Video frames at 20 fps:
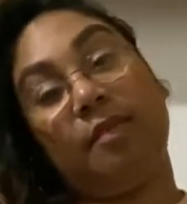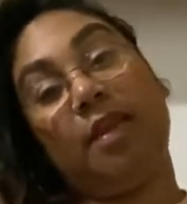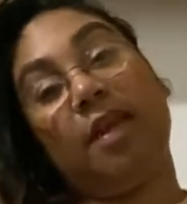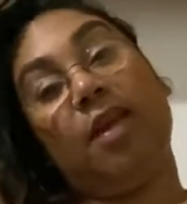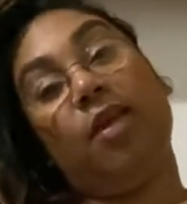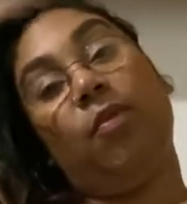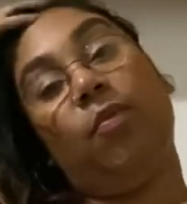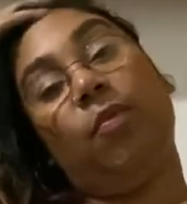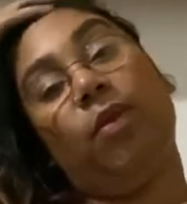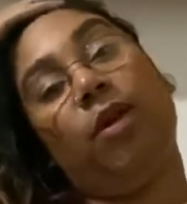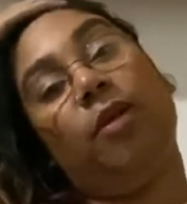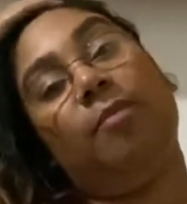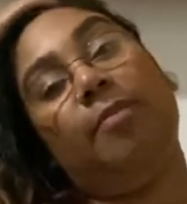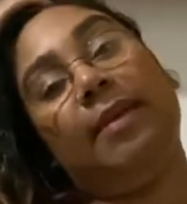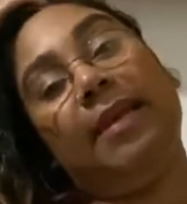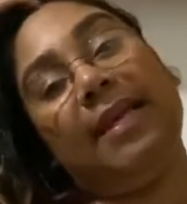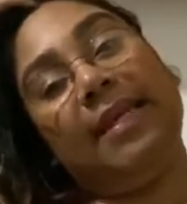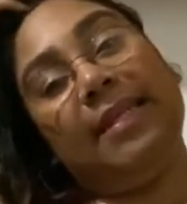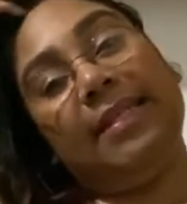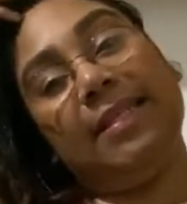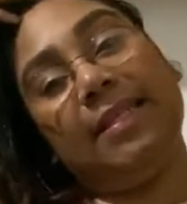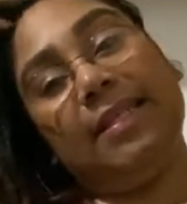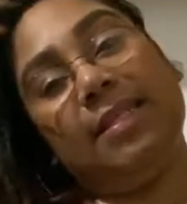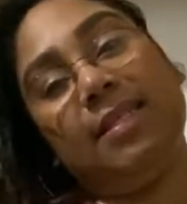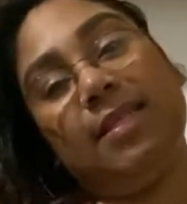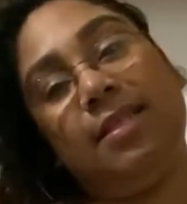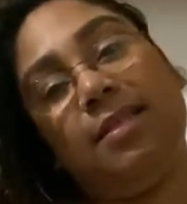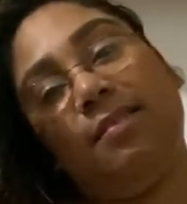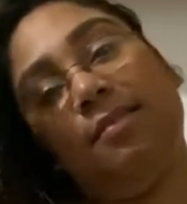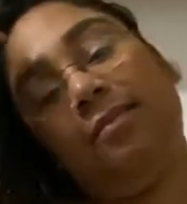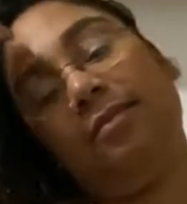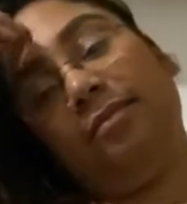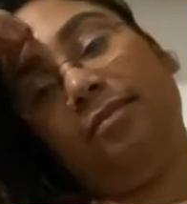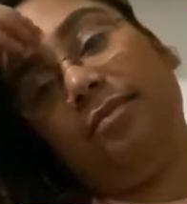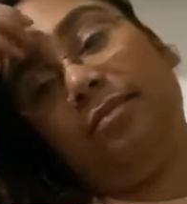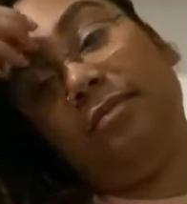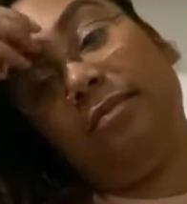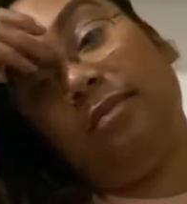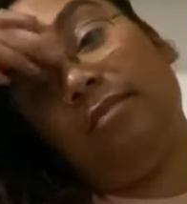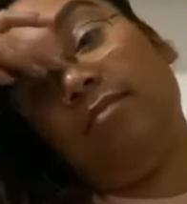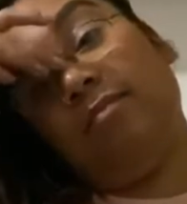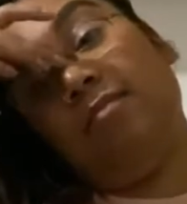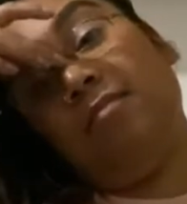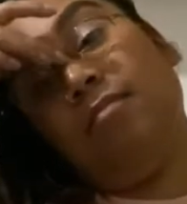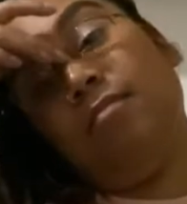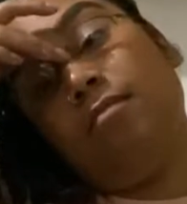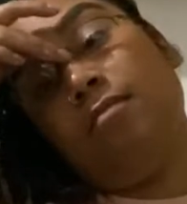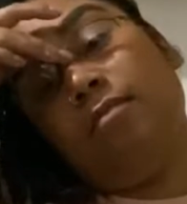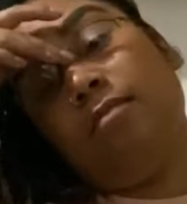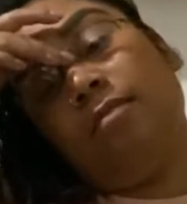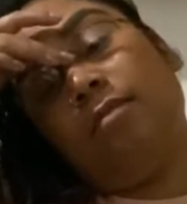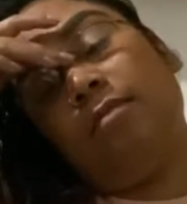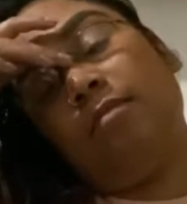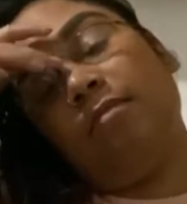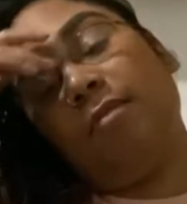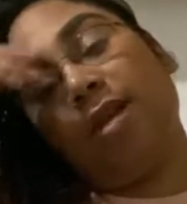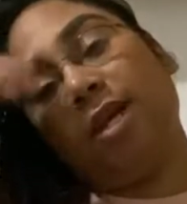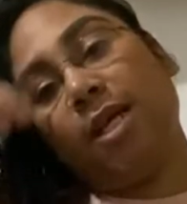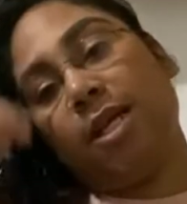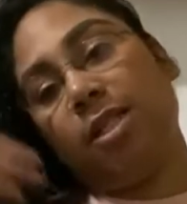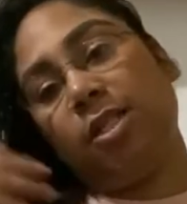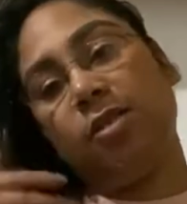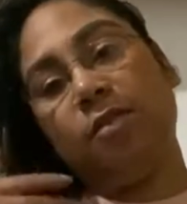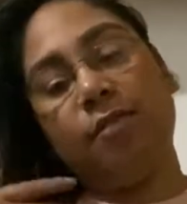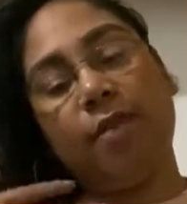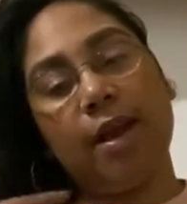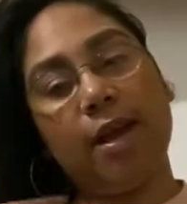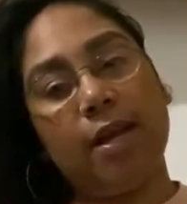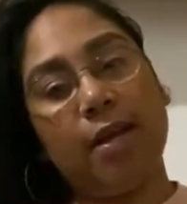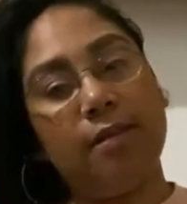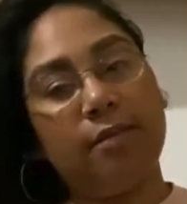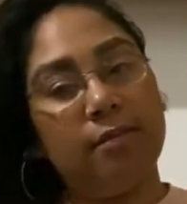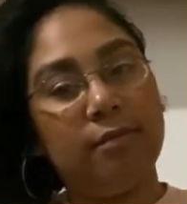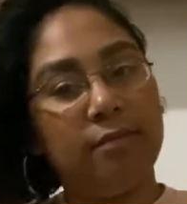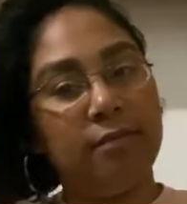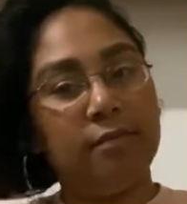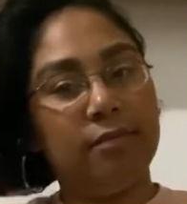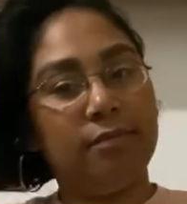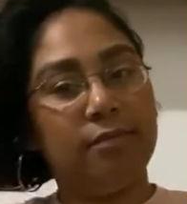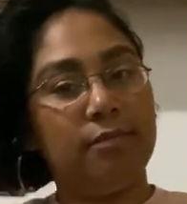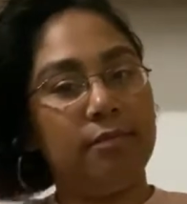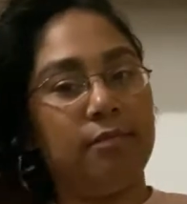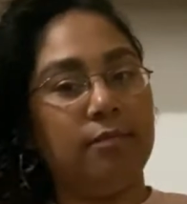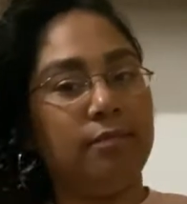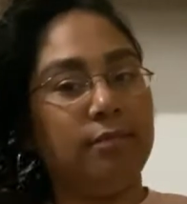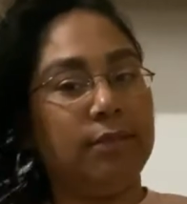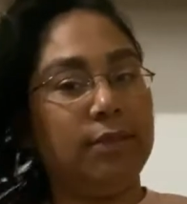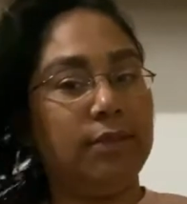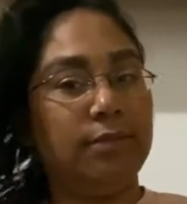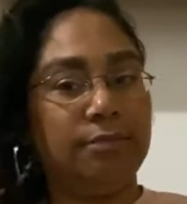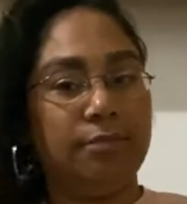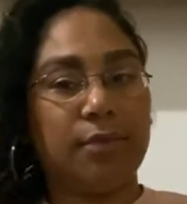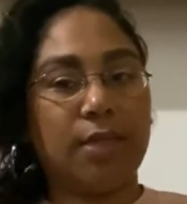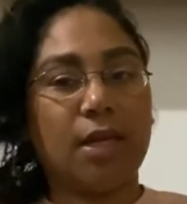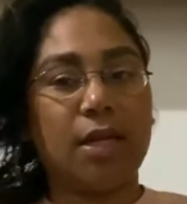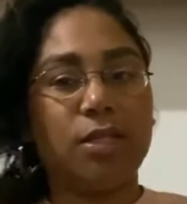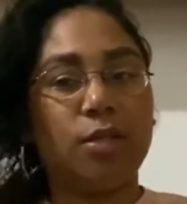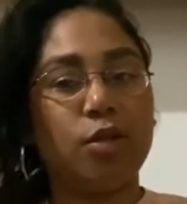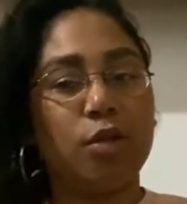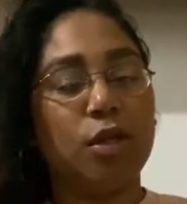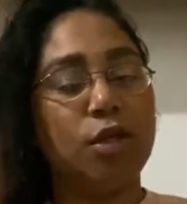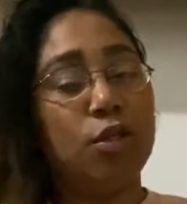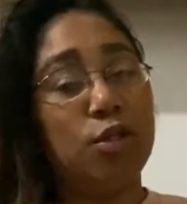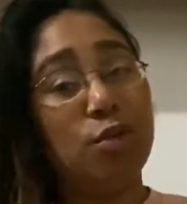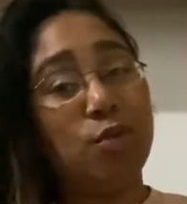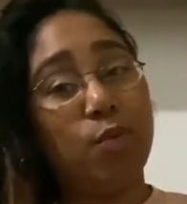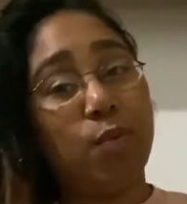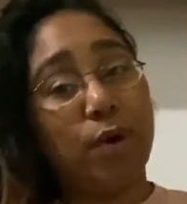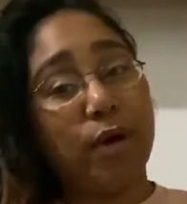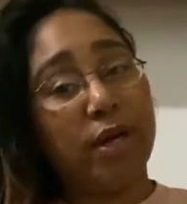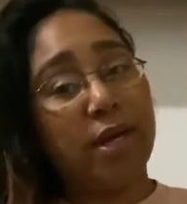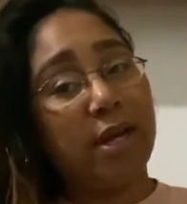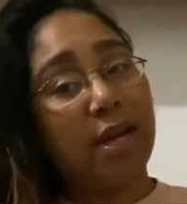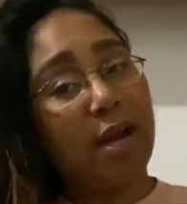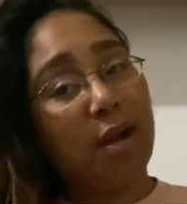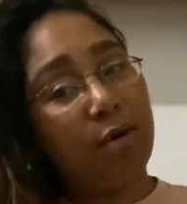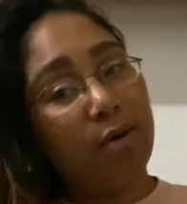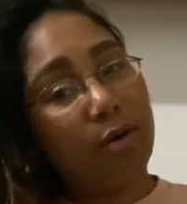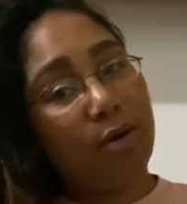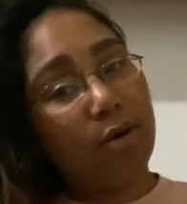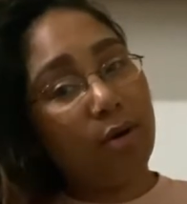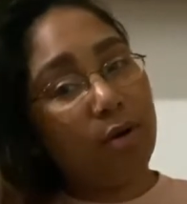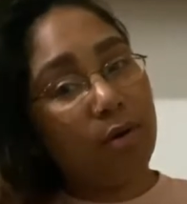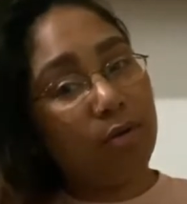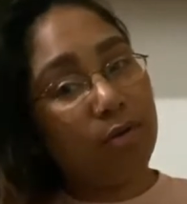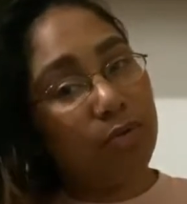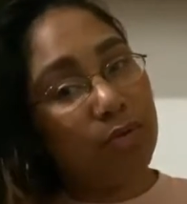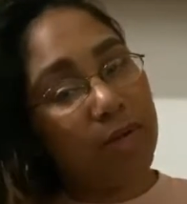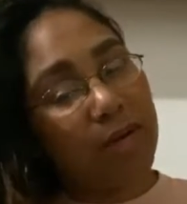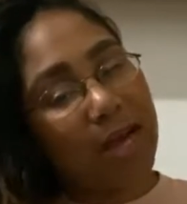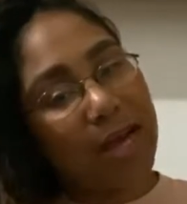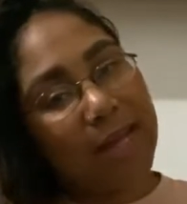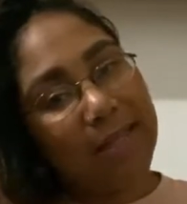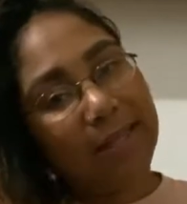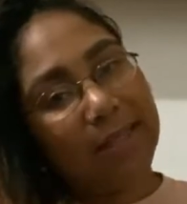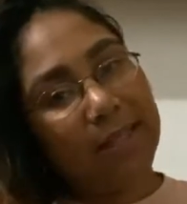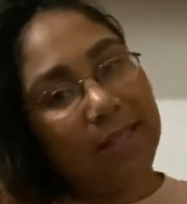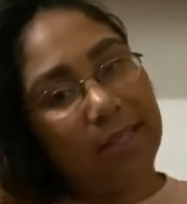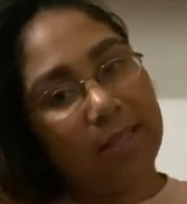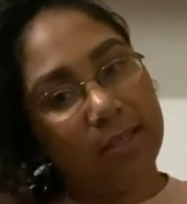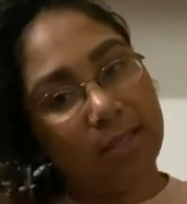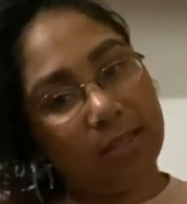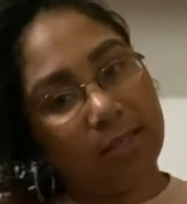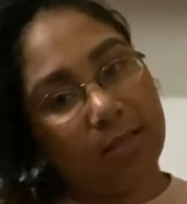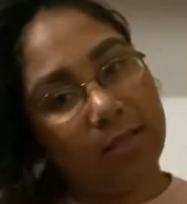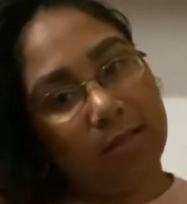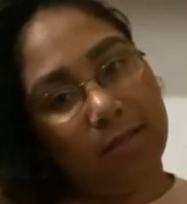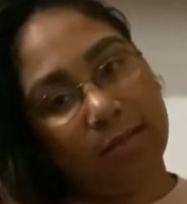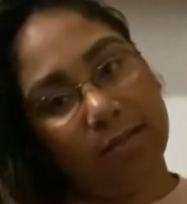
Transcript: In weird places. Is it right? As long as you work it out, girl, you got this.